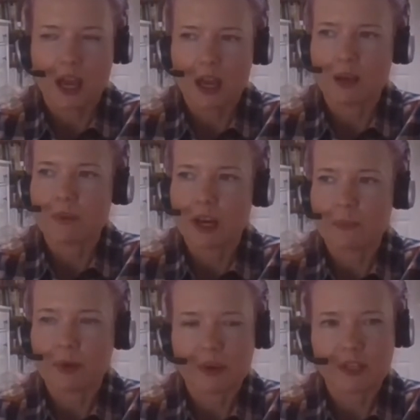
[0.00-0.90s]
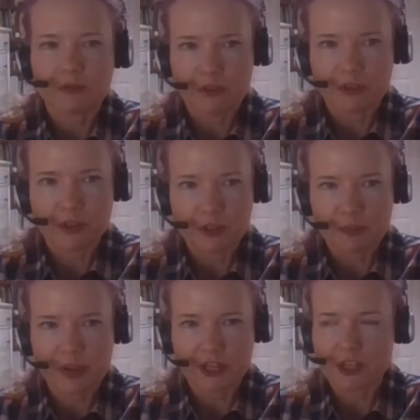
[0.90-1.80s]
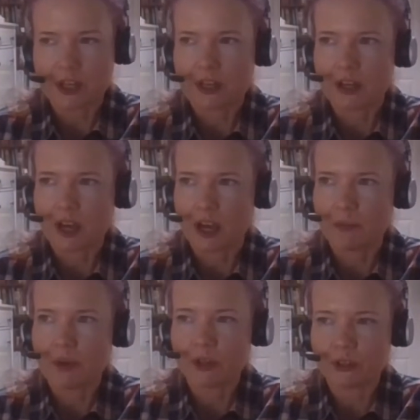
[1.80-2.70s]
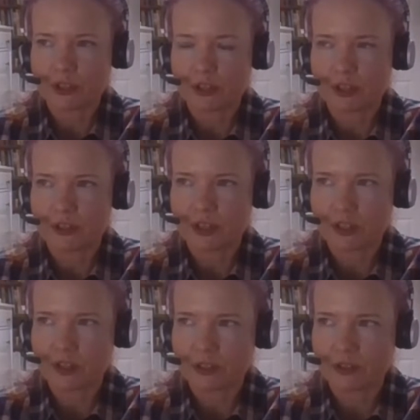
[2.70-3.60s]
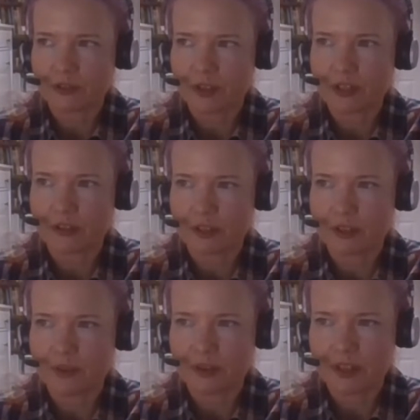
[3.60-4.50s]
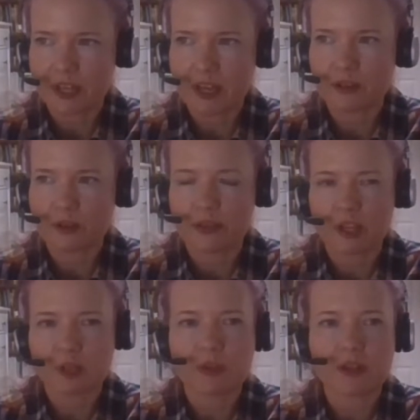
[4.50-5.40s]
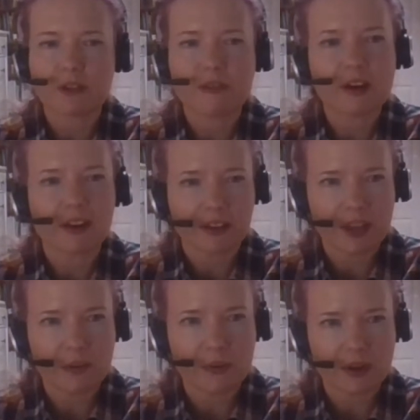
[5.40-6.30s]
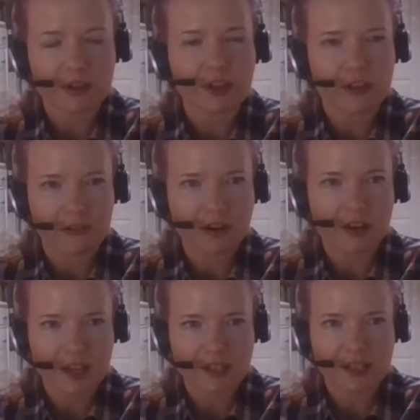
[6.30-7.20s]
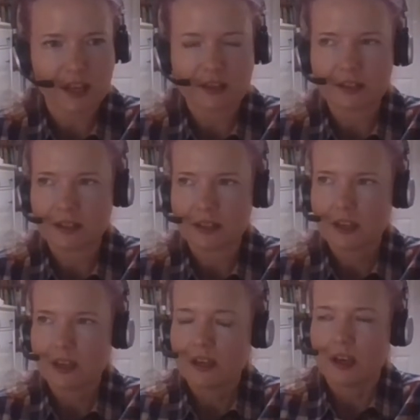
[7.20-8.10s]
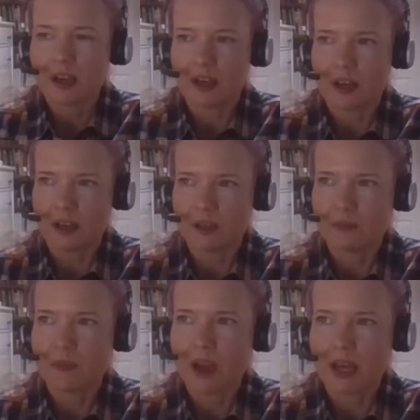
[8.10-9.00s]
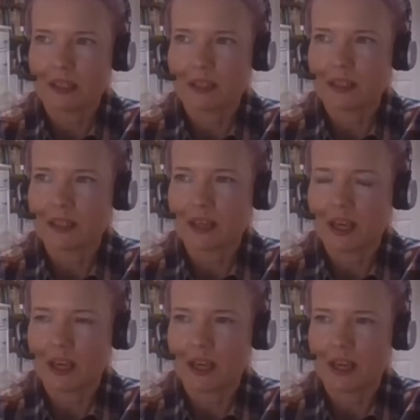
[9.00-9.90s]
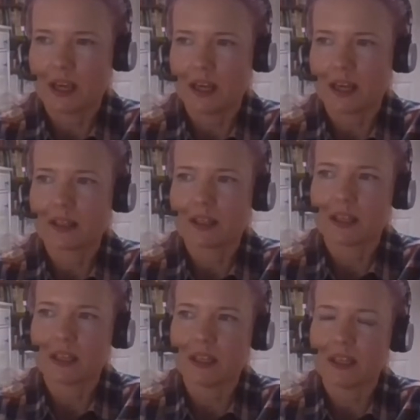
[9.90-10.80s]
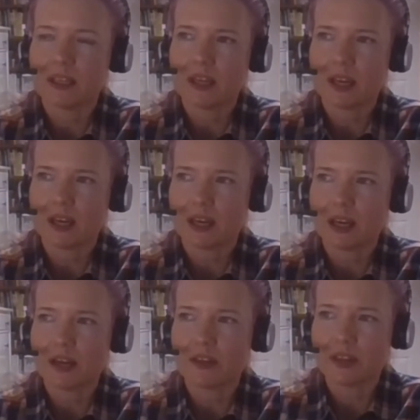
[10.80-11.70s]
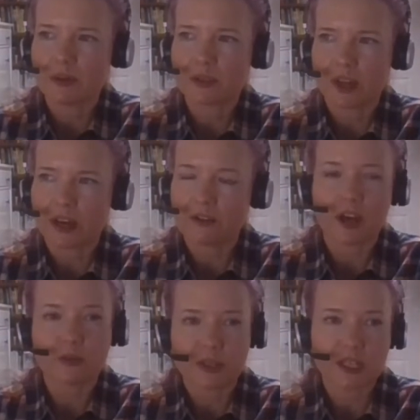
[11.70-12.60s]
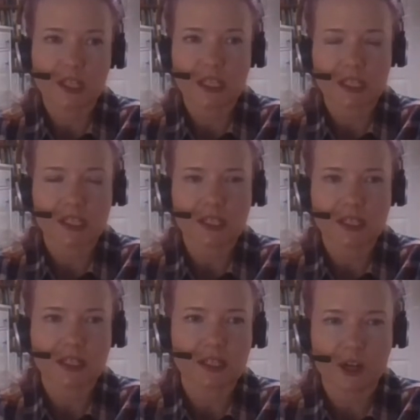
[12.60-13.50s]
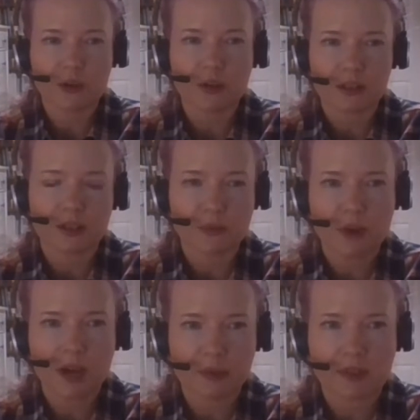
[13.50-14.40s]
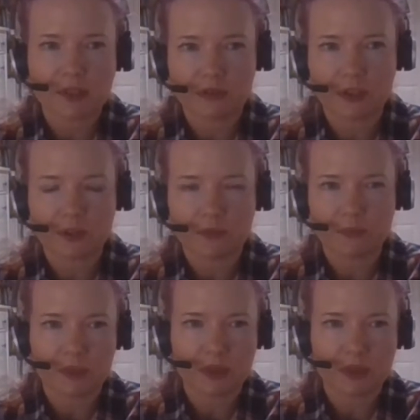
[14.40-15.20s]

Um, and I put myself under a lot of pressure, um, and not just on, just uh, sort of on the on the on the technical things, because I felt like there were you know there are naysayers, um, and uh, the uh, and then they would kind of go, "Oh, see, this is you know you, this is what happens if you